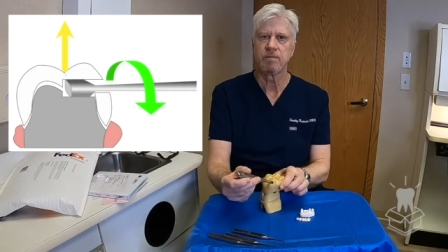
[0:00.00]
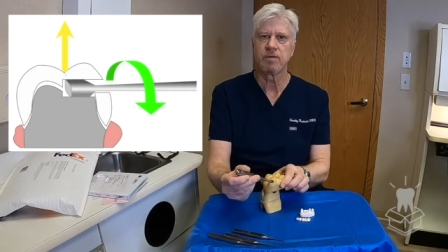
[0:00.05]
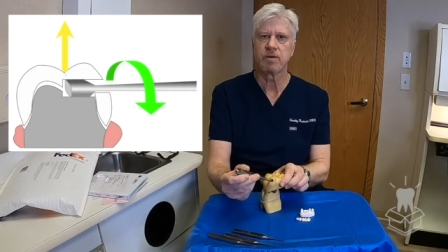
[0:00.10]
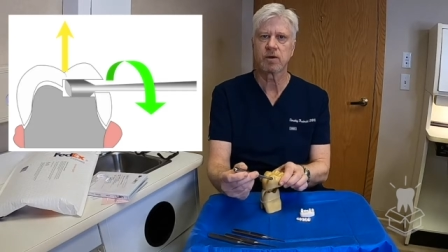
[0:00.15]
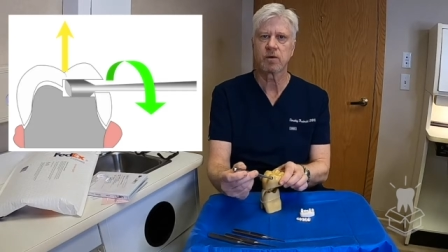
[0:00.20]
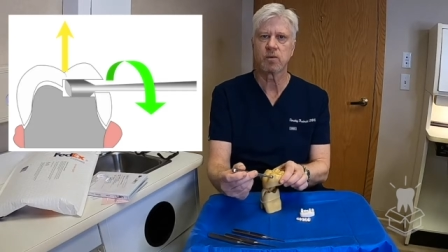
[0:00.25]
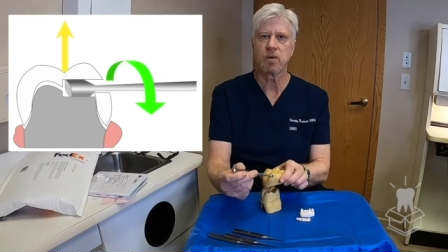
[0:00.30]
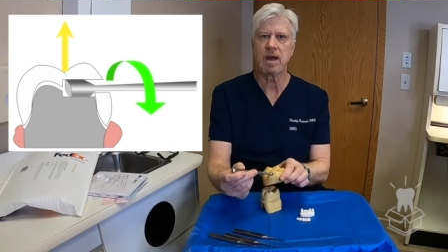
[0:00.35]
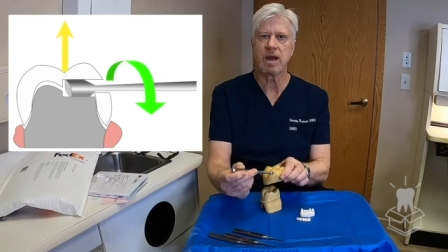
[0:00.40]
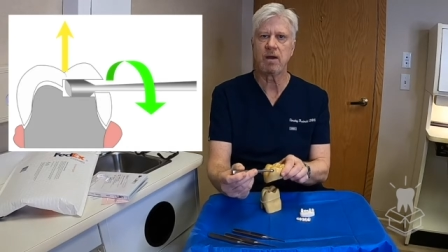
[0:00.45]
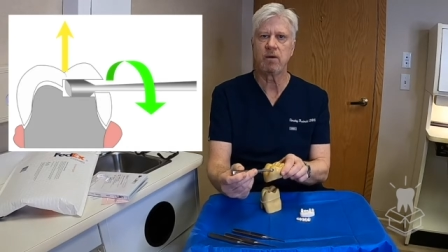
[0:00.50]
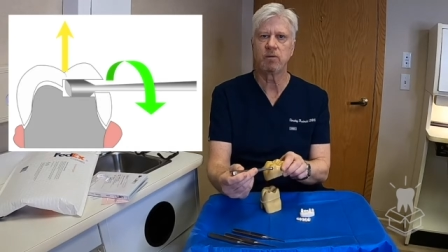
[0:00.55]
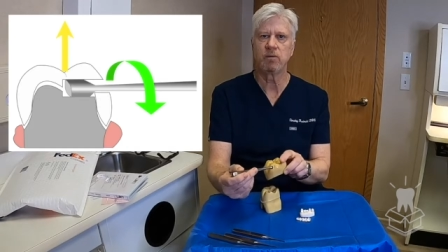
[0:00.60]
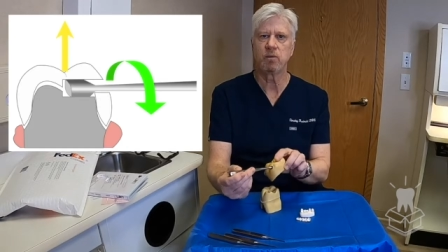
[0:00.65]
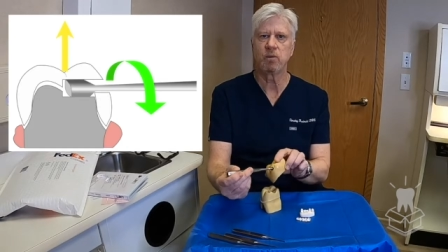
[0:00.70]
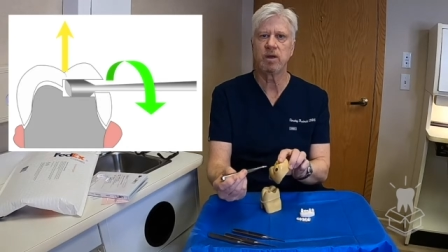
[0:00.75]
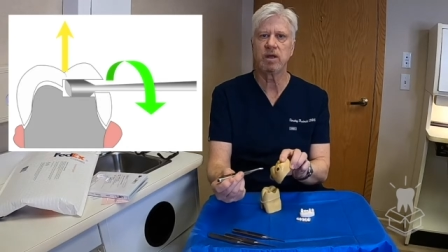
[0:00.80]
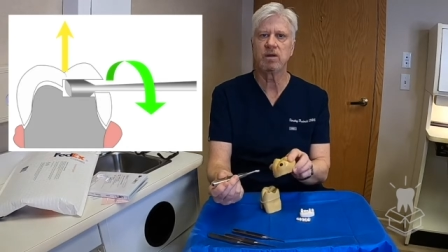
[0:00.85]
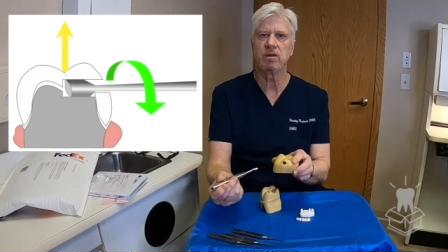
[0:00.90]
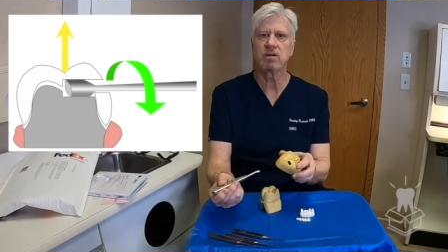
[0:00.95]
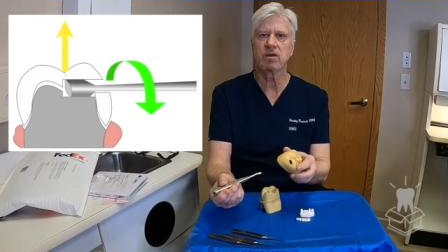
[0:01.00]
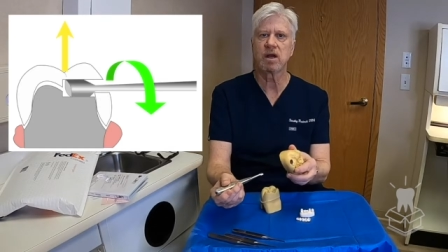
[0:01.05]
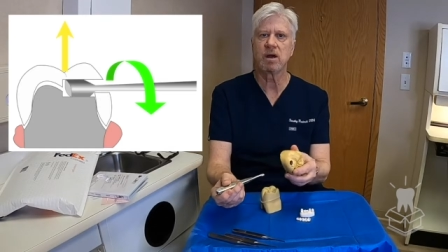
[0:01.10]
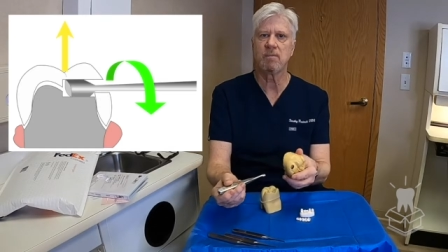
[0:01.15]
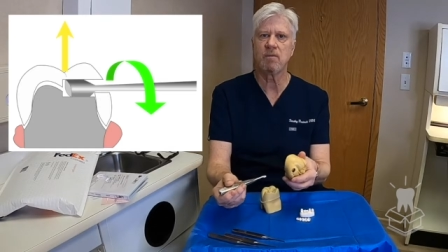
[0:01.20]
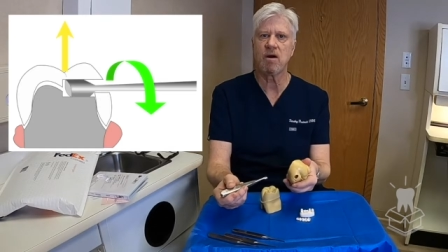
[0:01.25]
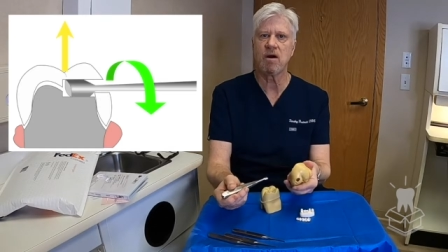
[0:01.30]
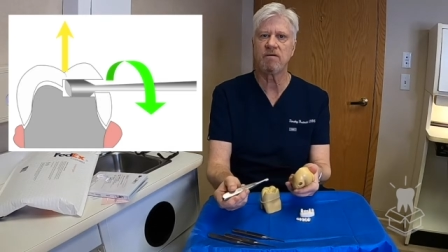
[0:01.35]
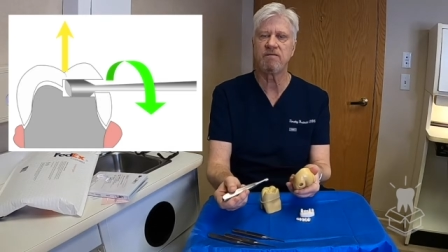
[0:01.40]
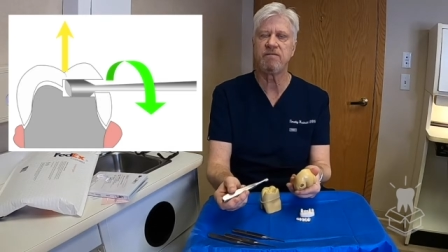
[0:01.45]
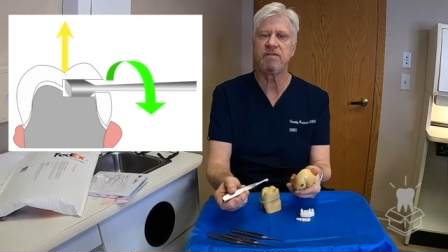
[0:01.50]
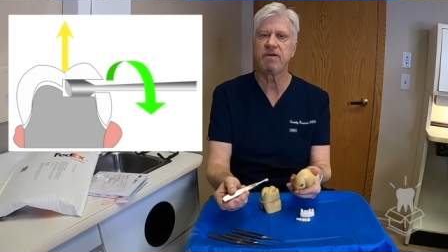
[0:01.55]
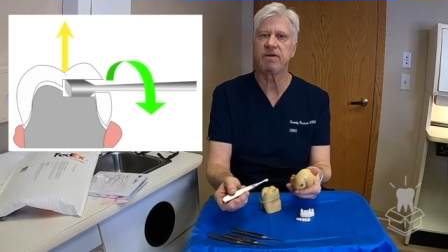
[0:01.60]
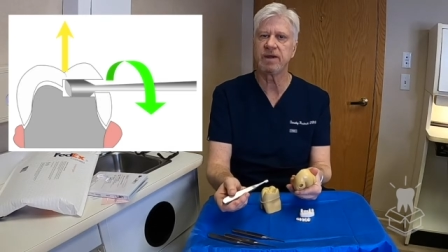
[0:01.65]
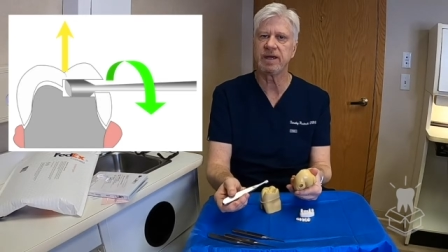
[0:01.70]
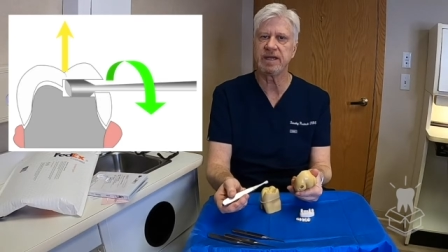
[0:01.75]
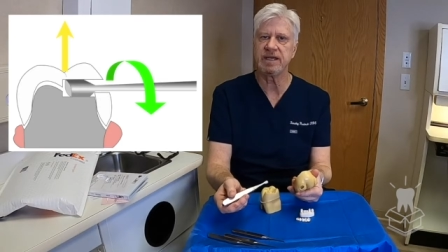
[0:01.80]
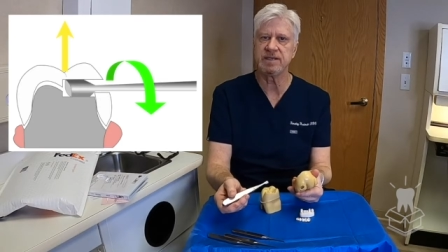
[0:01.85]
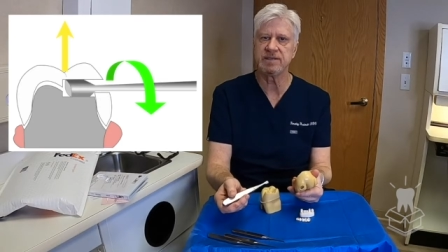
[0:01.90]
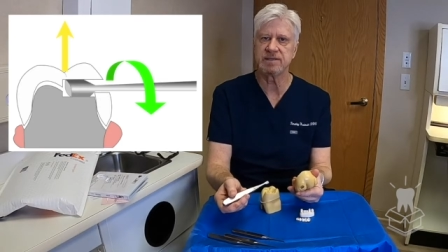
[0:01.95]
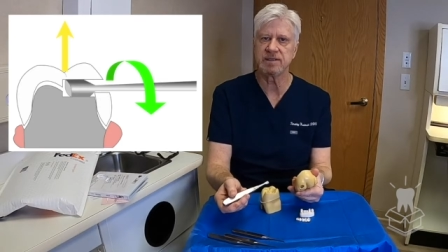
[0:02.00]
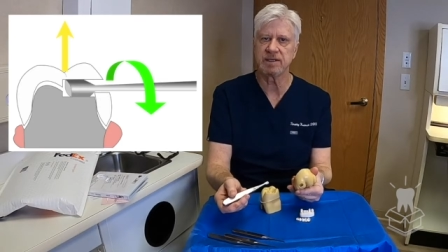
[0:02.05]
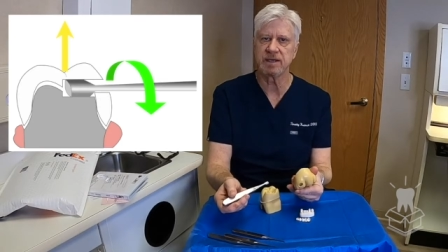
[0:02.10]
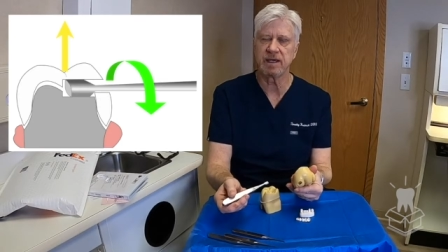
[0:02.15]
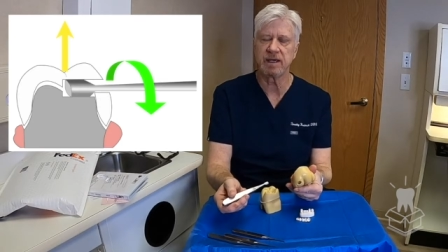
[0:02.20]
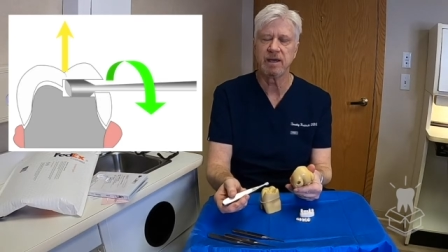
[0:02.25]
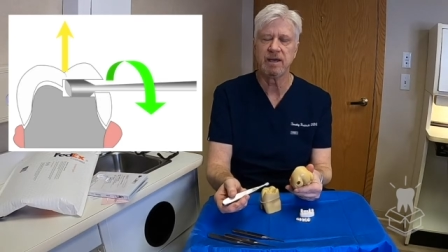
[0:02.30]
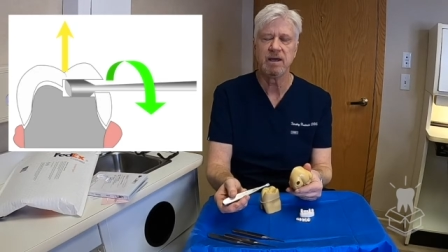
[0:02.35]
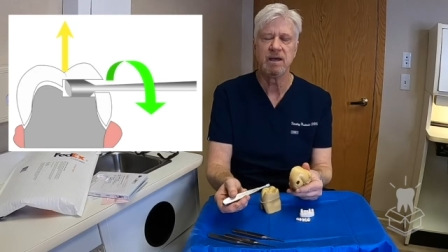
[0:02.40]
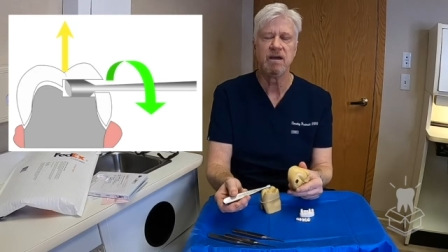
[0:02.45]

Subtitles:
the crown will come off very easily.